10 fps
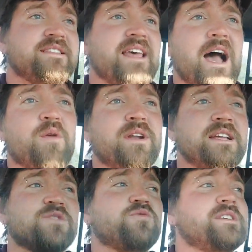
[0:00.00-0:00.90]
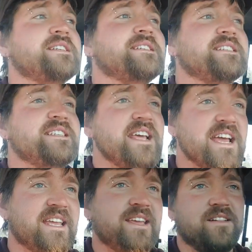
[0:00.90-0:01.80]
That one is
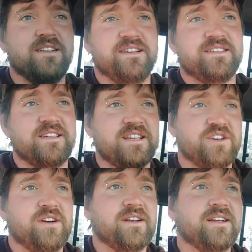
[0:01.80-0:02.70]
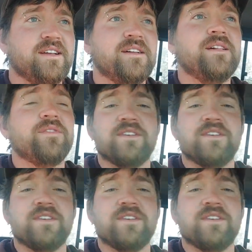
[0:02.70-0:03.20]
ridiculously good.